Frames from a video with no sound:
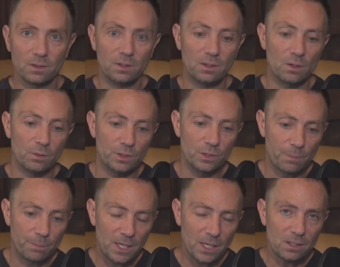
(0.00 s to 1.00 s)
You know, in
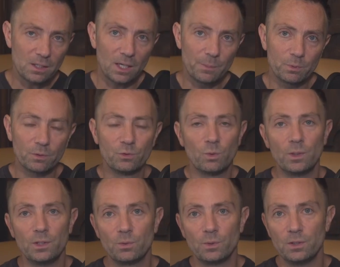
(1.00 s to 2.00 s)
Japan in April of
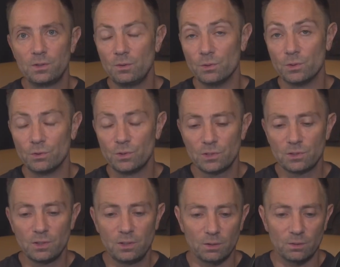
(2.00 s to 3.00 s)
twenty twenty-two, so just,
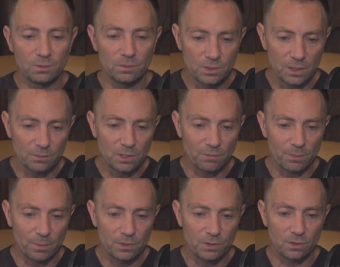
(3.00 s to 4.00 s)
you know,
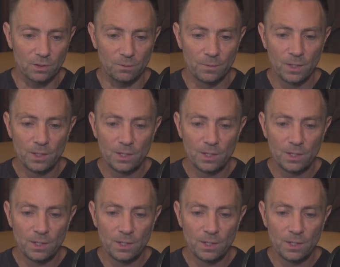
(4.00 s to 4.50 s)
several months ago,